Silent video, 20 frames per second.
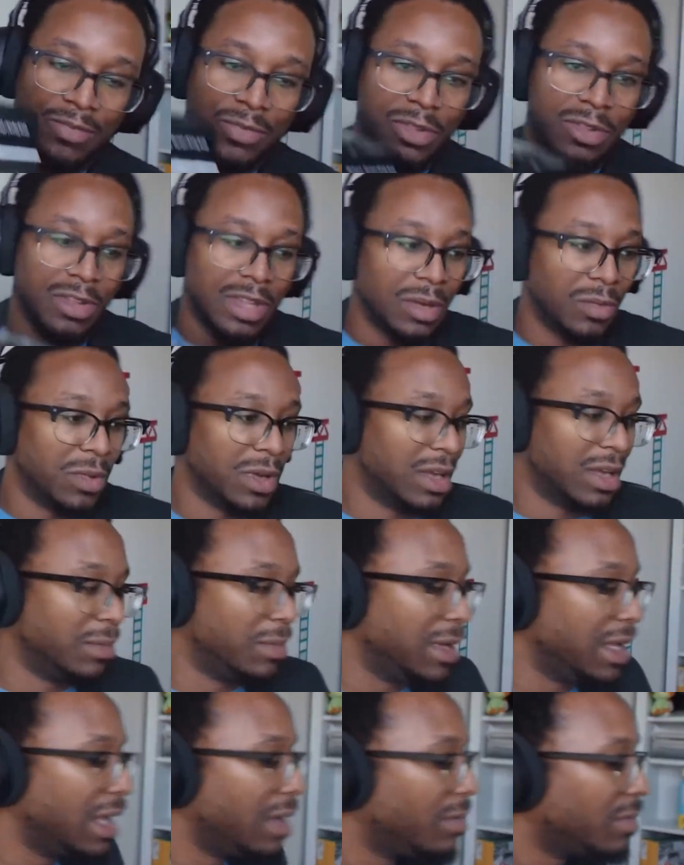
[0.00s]
so that we could
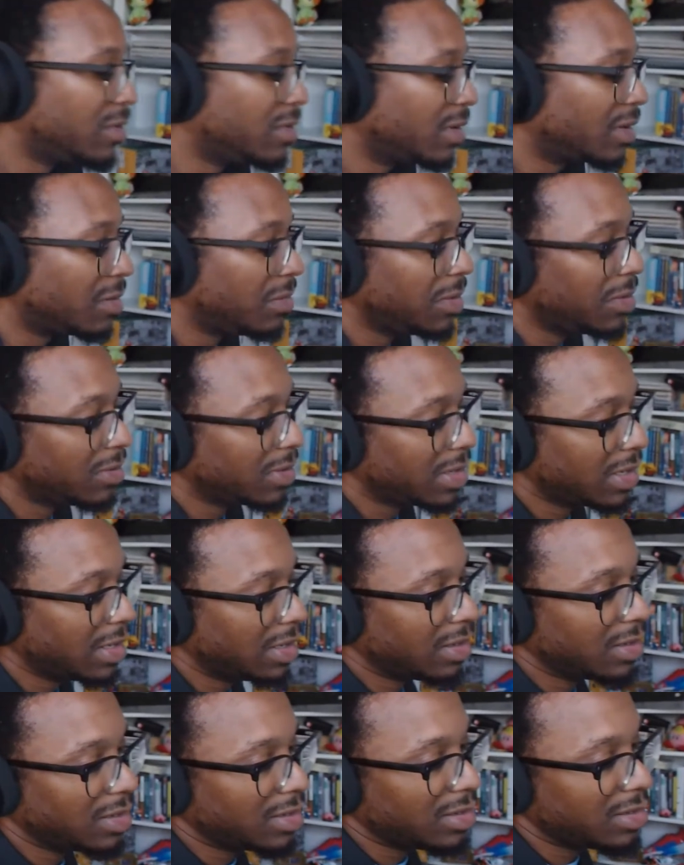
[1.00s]
be able to
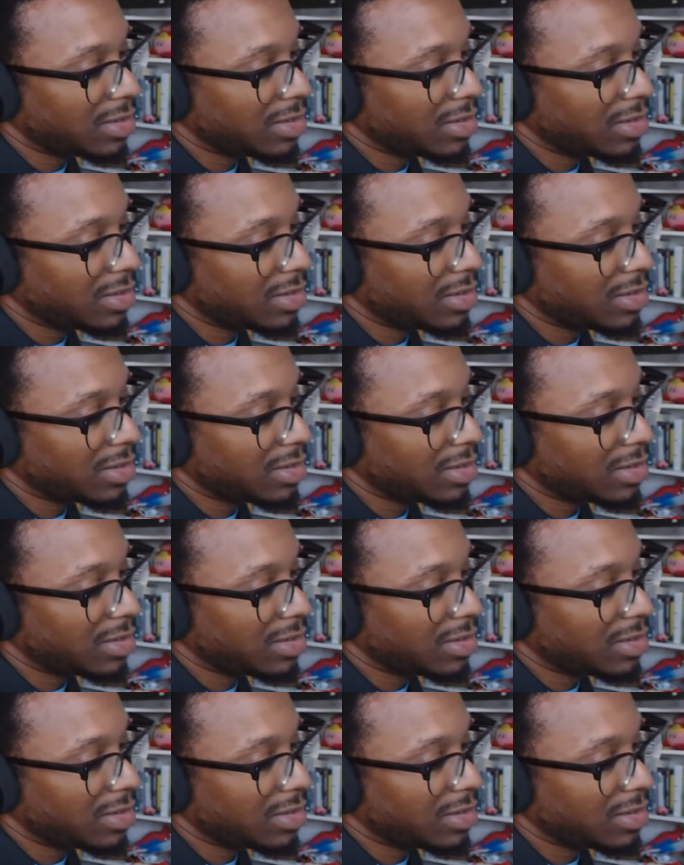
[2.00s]
communicate